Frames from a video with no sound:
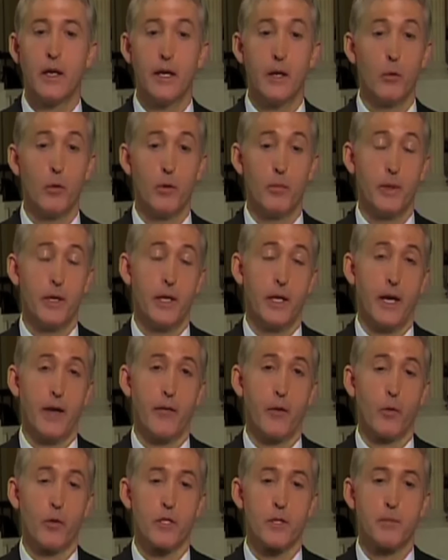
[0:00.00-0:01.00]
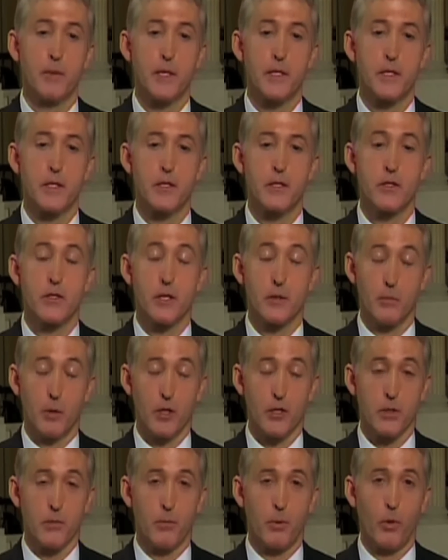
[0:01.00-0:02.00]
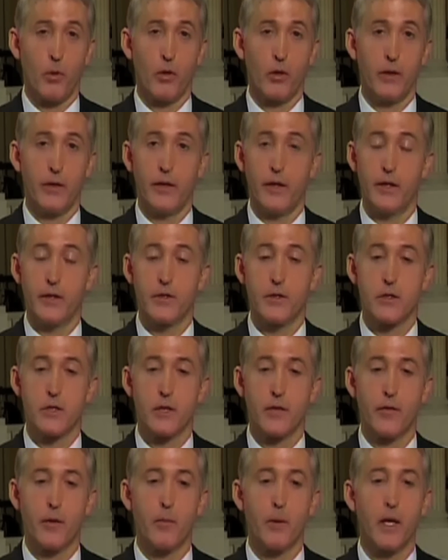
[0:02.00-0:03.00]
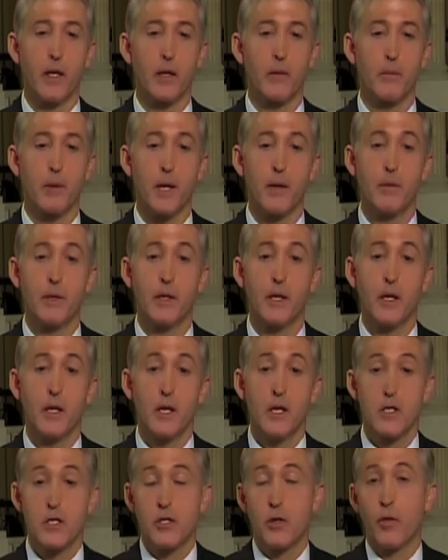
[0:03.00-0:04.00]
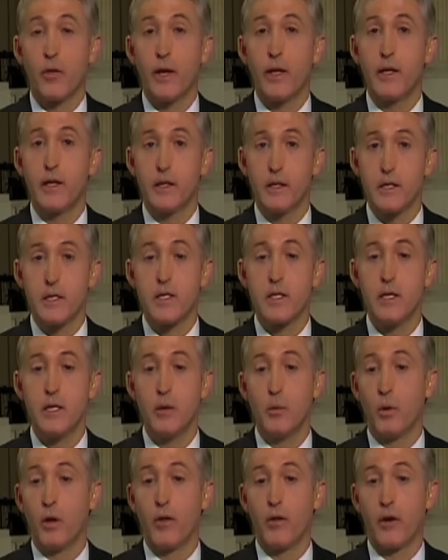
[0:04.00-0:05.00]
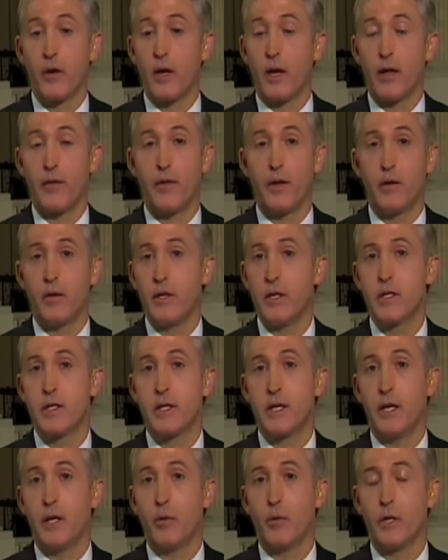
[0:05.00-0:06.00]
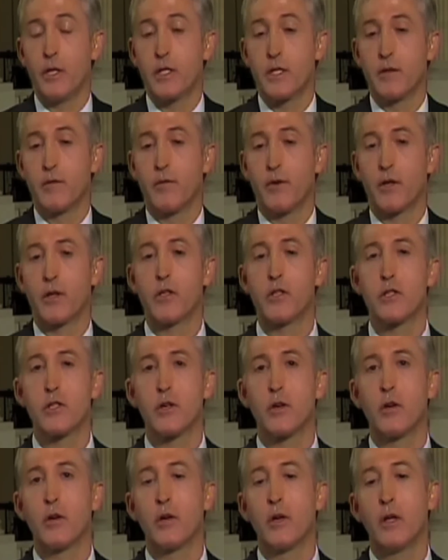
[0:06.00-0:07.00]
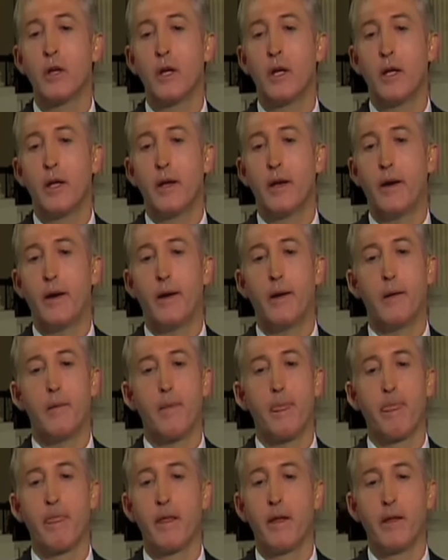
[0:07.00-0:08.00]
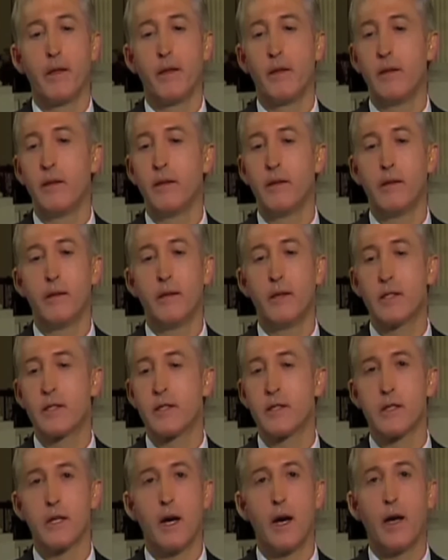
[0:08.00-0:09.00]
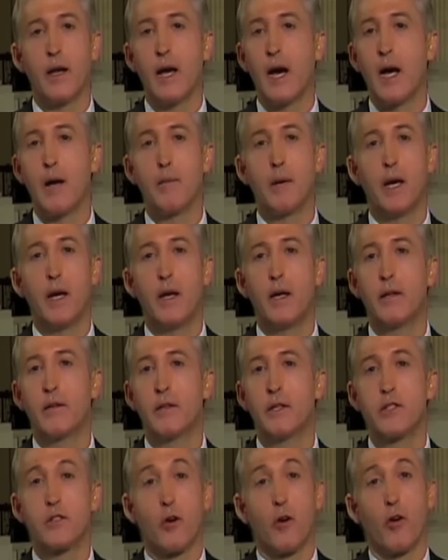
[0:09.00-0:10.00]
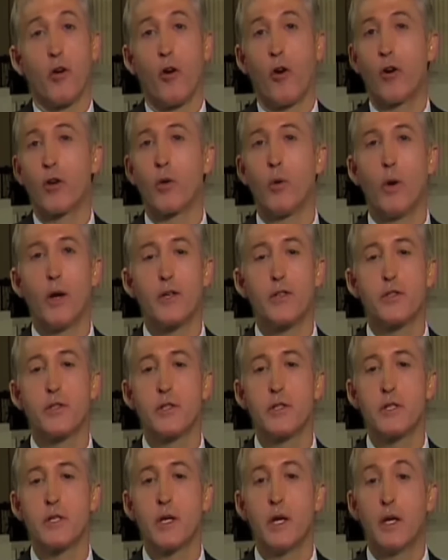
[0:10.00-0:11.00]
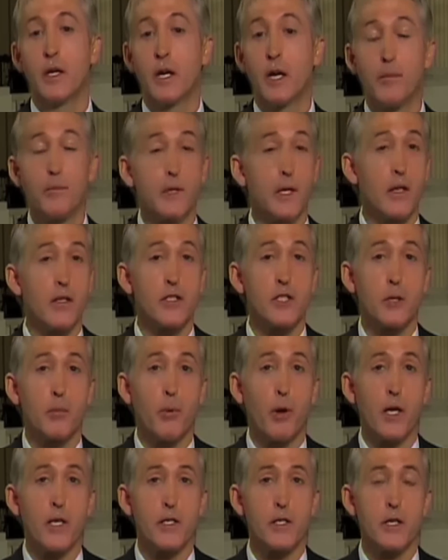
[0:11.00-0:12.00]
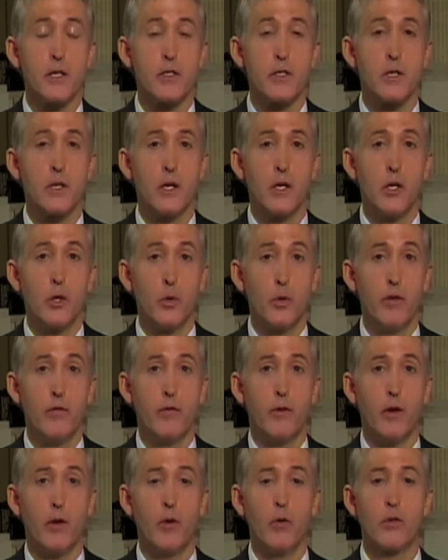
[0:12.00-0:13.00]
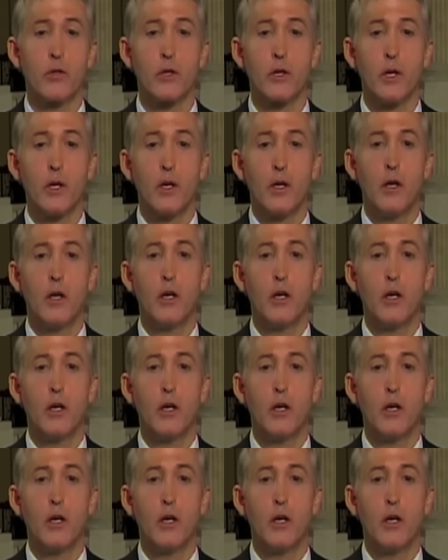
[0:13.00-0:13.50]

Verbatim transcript: Uh, it would be in everyone's best interest, and most importantly, the interest of the American public, so they can see whether or not there is any reason for concern. Uh, this is not high math. These aren't hard questions. Come tell us the process you invoked,